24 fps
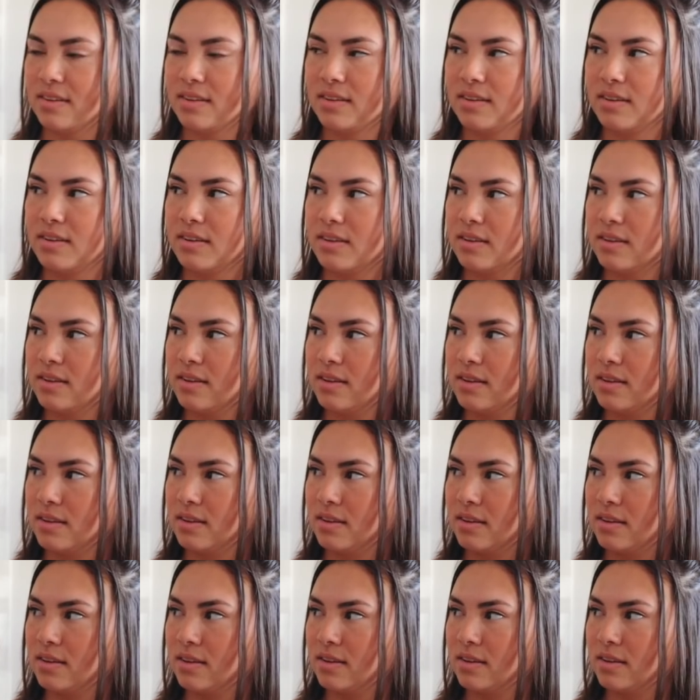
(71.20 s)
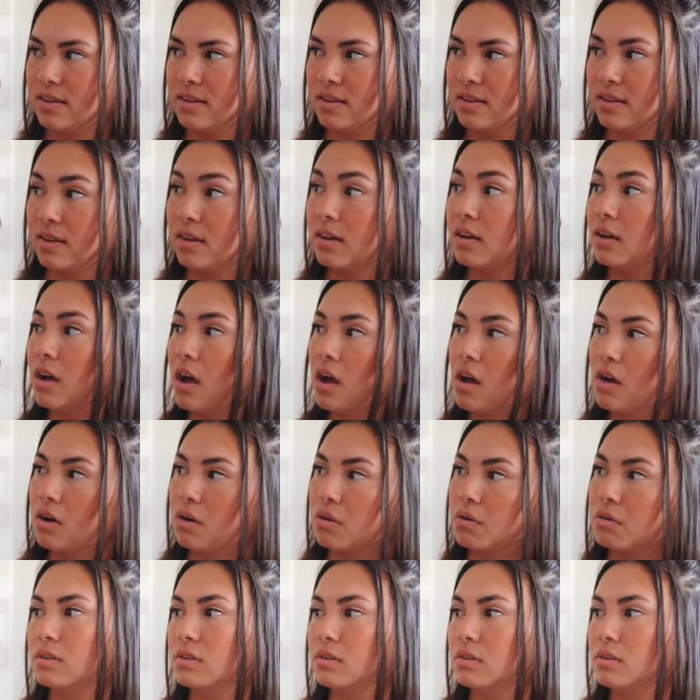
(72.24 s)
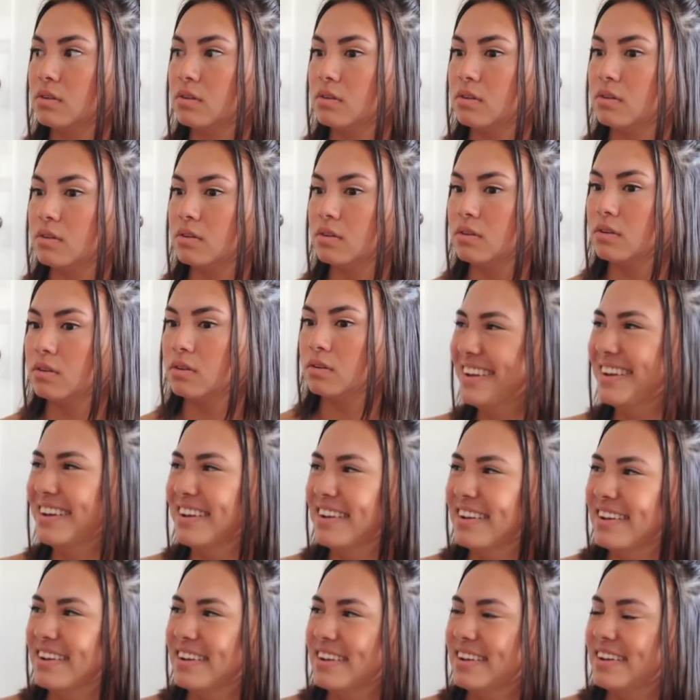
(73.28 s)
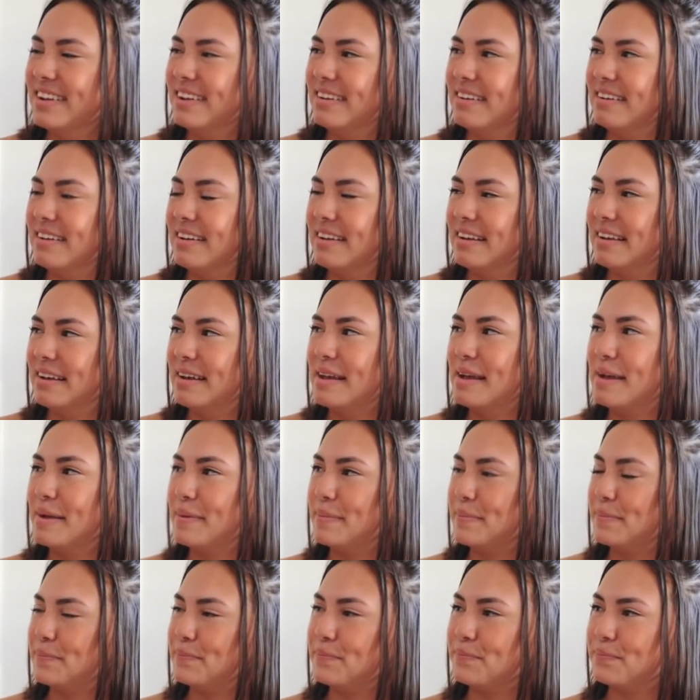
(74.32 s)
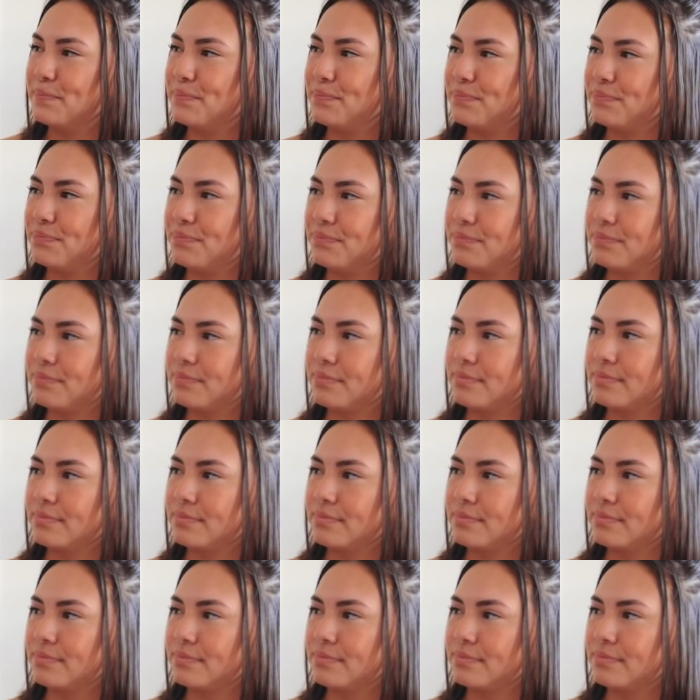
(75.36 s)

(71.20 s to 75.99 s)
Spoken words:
This person isn't speaking.